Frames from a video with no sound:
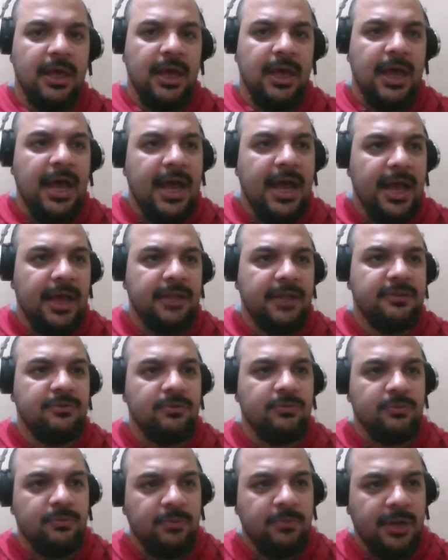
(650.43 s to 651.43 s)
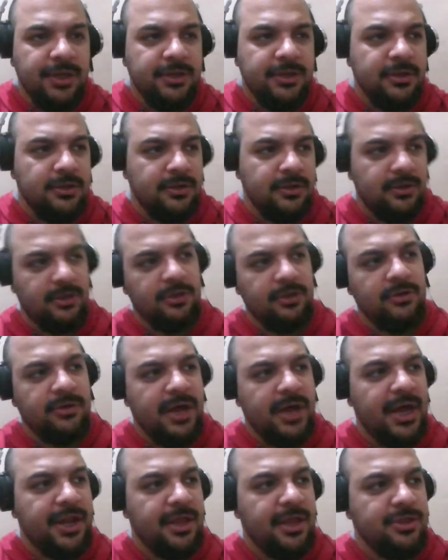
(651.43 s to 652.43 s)
And when you
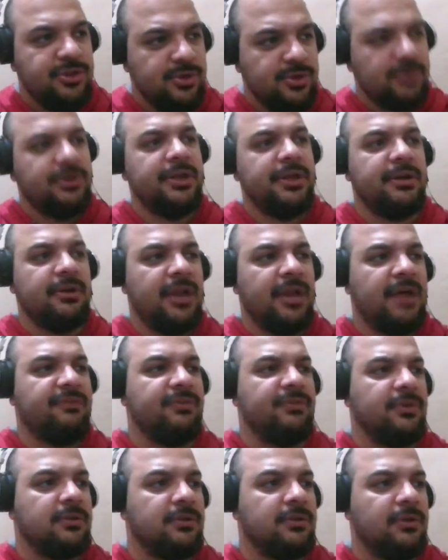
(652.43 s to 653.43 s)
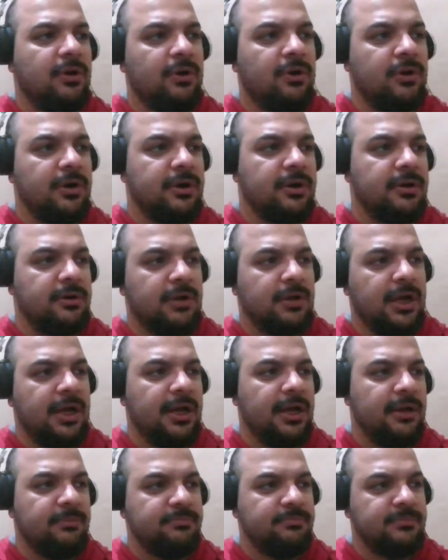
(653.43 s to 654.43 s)
got a junior level or
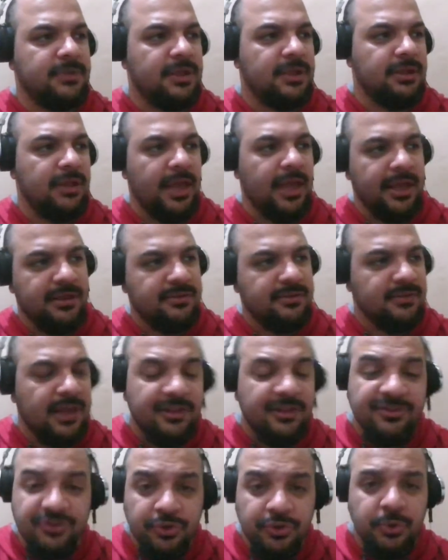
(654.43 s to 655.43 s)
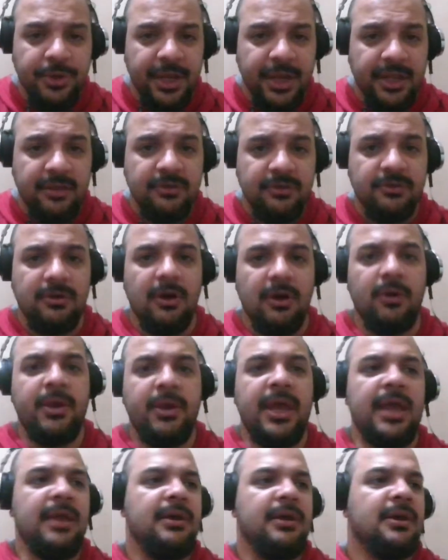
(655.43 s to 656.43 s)
like a student,
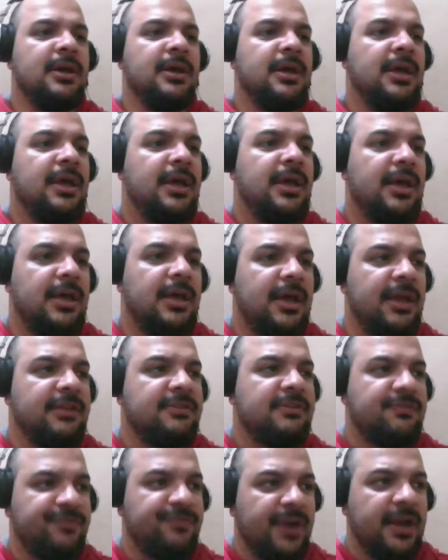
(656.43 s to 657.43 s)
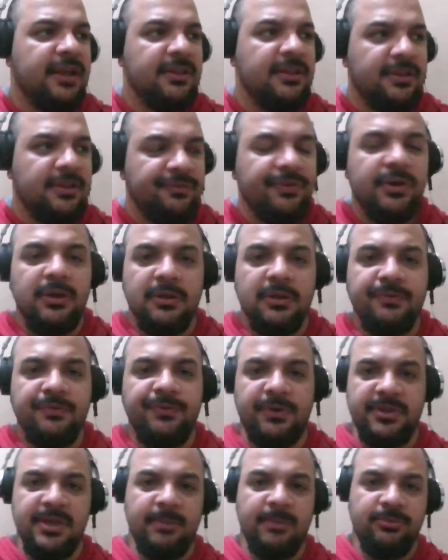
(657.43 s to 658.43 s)
okay, it's very difficult
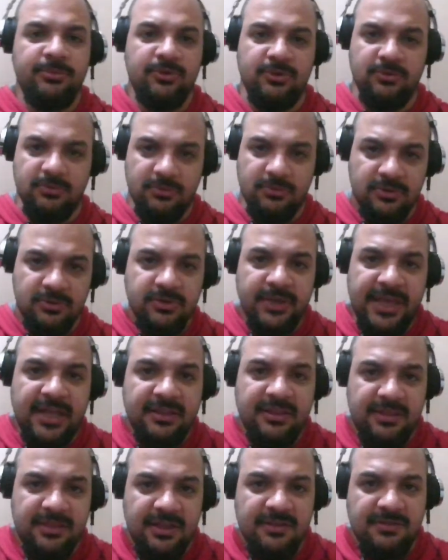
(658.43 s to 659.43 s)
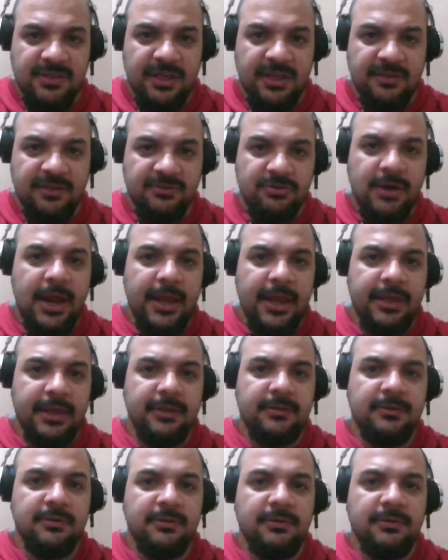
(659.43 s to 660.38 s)
for them to get these things right.